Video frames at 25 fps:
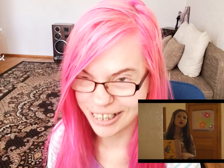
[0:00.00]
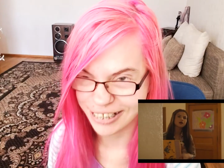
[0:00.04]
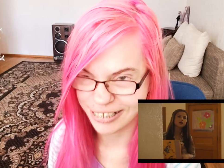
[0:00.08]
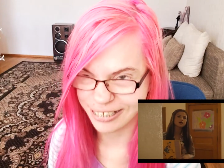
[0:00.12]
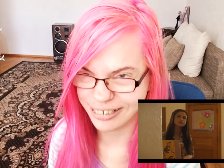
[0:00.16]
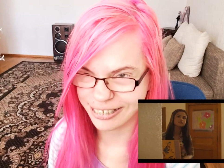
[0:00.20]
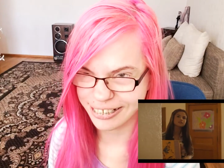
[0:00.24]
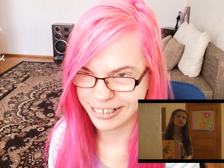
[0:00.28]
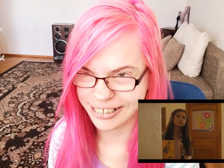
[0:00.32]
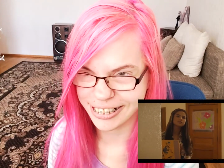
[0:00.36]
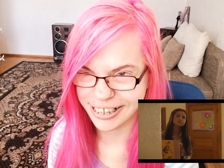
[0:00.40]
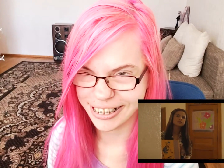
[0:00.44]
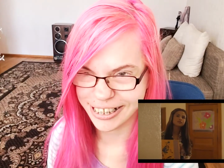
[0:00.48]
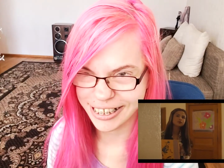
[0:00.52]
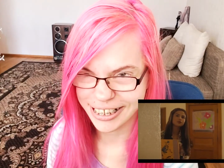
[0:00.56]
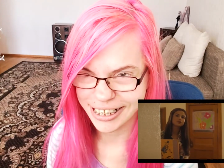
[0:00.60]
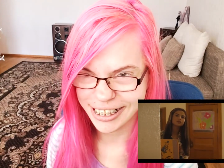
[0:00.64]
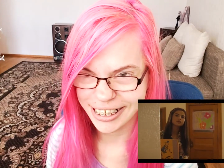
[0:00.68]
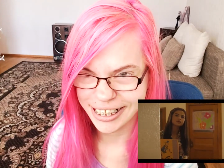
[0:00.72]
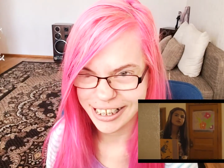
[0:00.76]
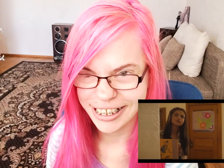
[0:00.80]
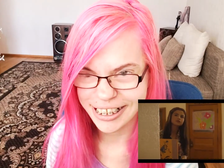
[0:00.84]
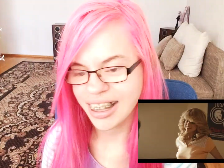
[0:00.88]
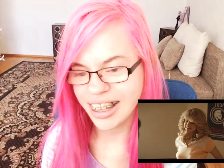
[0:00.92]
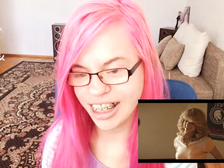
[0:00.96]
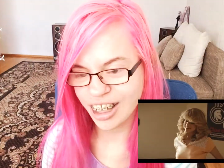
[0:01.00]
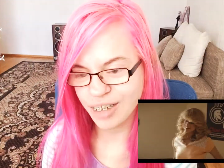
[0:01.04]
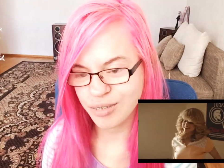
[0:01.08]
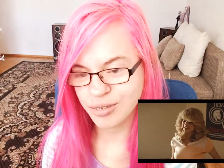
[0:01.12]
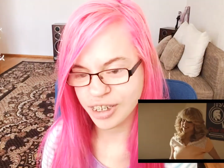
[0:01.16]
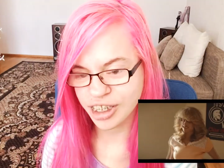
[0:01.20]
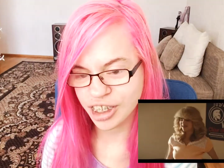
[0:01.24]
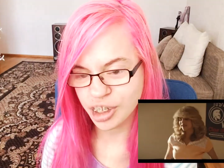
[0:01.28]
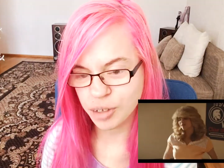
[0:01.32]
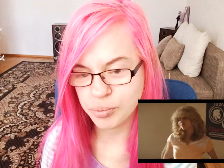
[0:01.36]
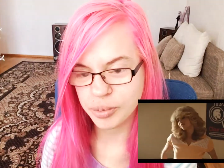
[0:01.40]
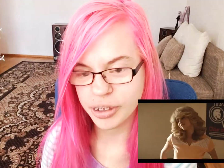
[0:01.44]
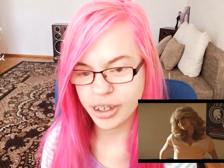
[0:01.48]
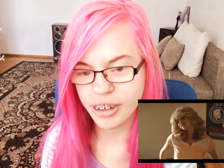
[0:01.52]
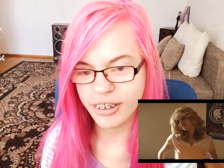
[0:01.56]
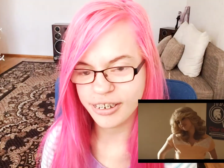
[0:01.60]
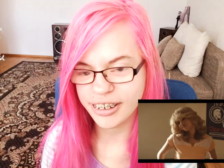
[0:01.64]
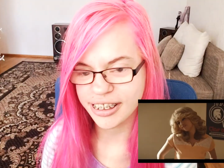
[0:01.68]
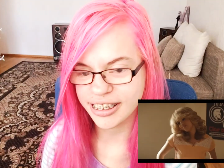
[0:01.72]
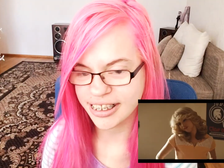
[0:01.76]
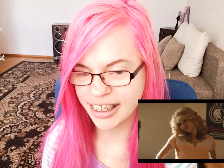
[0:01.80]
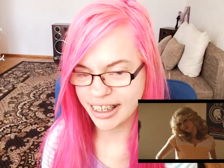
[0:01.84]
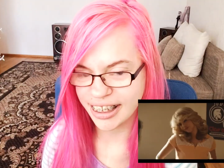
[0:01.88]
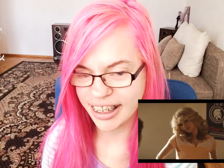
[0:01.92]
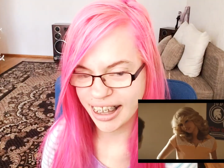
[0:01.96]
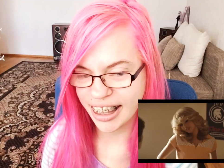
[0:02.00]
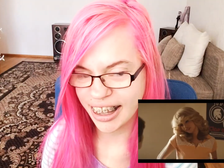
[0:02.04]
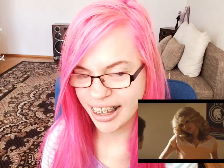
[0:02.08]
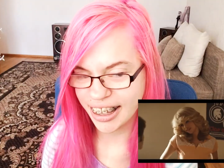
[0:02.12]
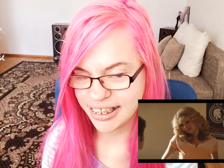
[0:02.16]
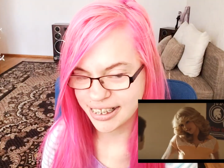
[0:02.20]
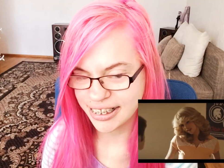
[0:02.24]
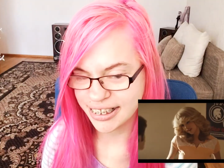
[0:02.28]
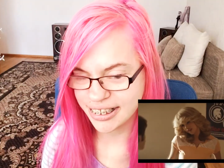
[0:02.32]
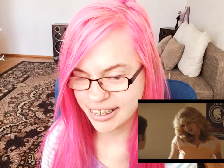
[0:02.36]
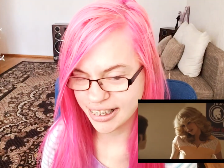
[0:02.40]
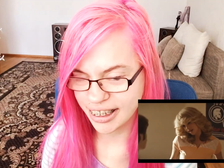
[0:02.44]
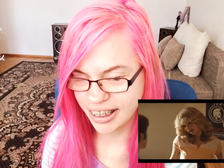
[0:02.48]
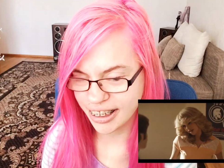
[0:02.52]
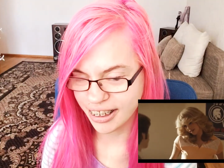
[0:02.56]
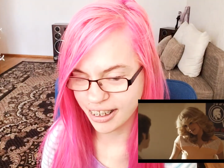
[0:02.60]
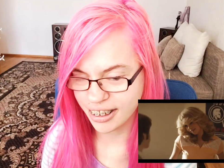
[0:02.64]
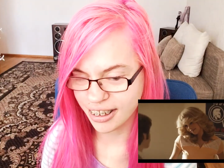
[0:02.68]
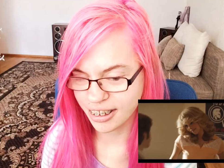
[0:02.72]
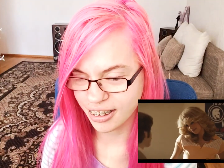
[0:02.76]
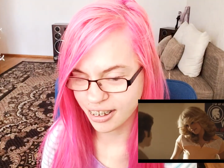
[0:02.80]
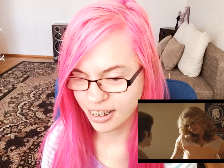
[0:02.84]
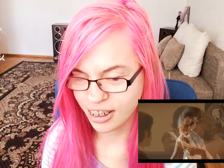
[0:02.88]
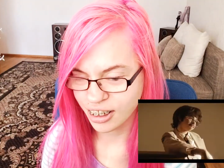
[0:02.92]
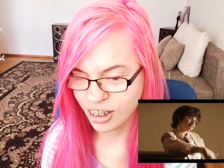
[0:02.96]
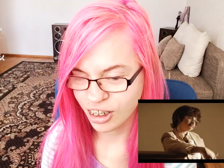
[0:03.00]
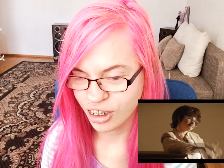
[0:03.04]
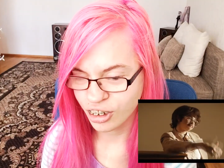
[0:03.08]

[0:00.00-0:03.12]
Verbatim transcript: cool. Like, I'm gonna be honest, I can't tell